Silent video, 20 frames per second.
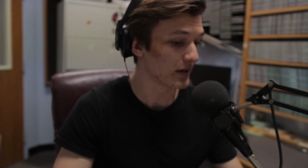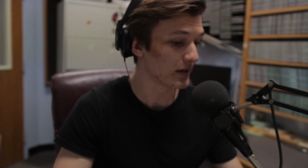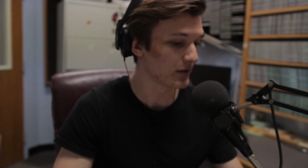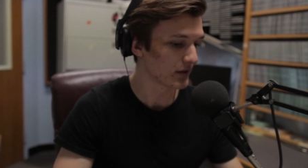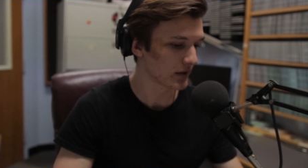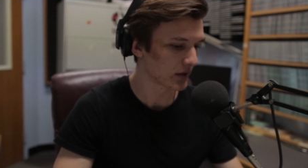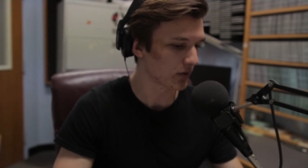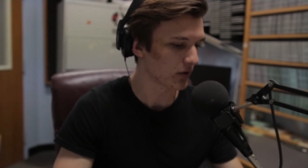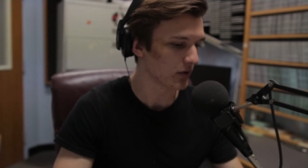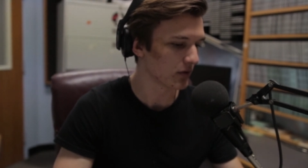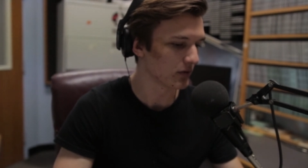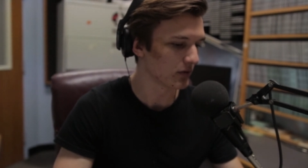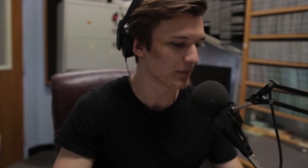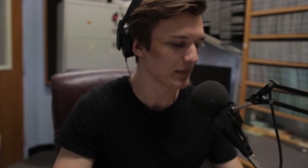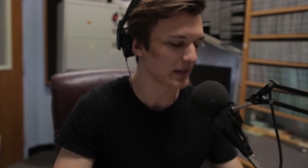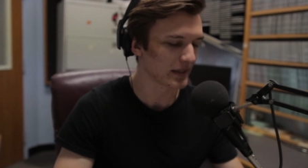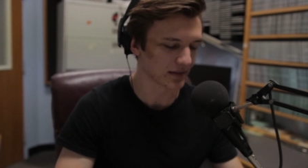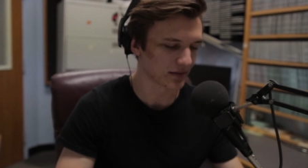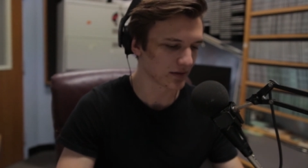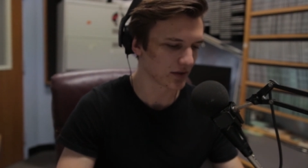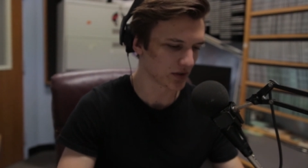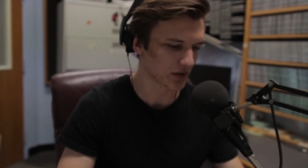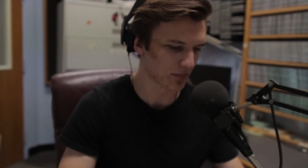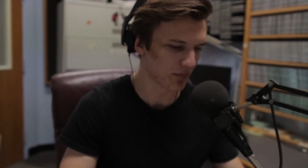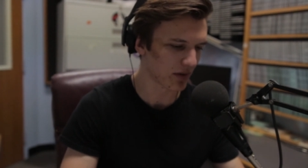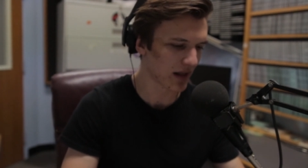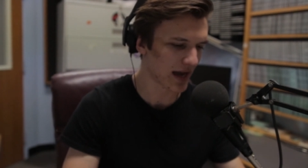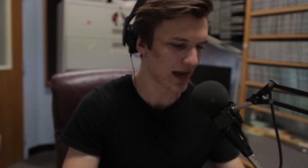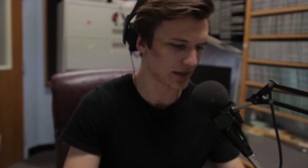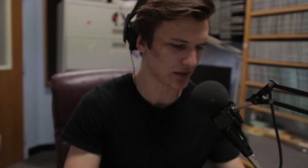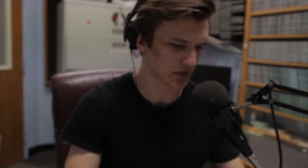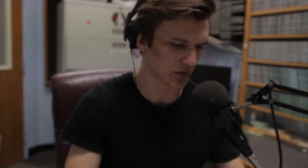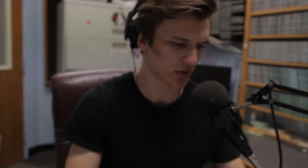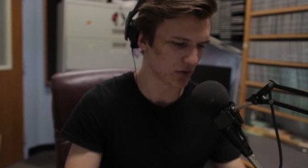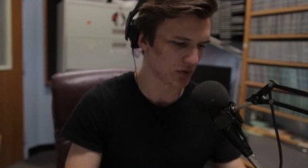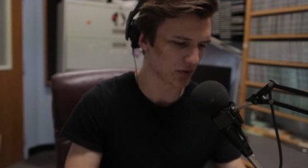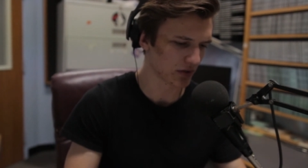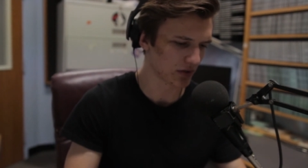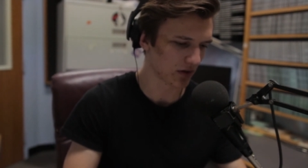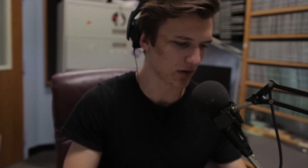inch screws because the supplied screws